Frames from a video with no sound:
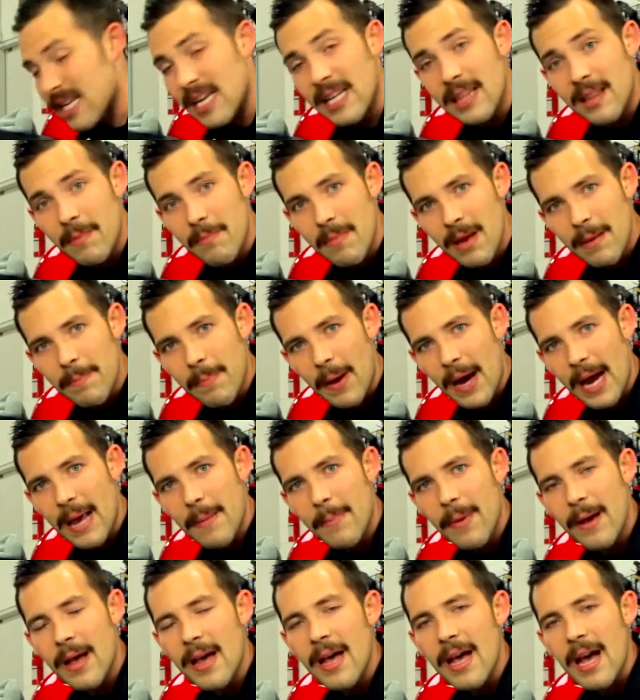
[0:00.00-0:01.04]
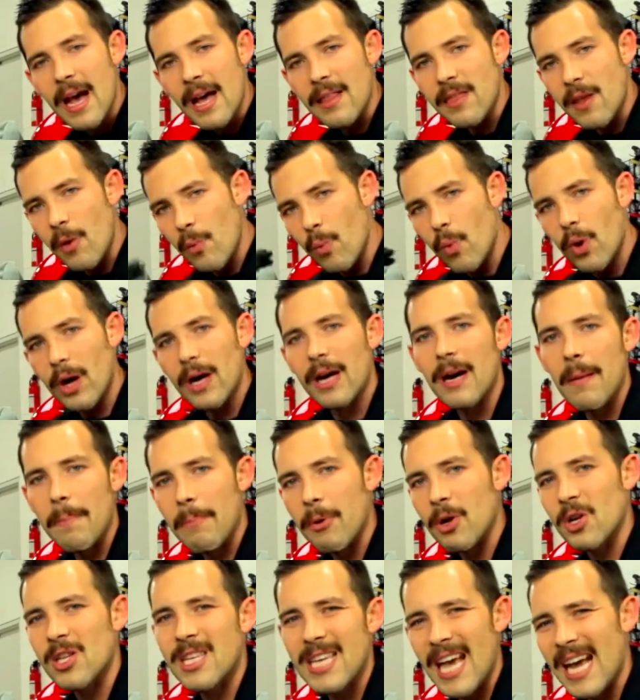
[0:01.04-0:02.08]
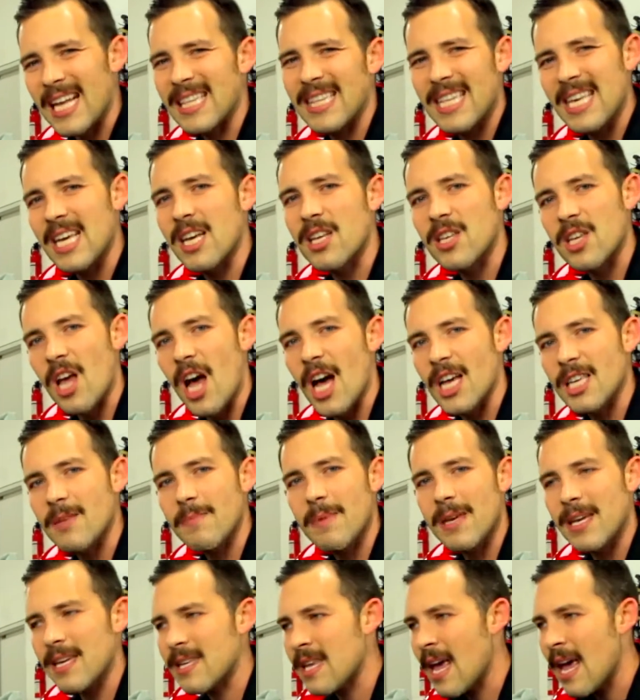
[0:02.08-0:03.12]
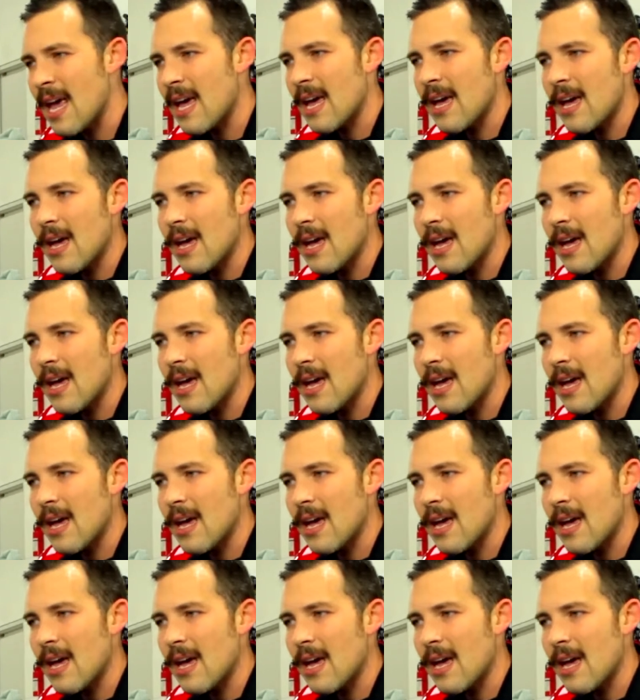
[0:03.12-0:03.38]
I did the mid pipe, and then we're going to protect the exhaust, because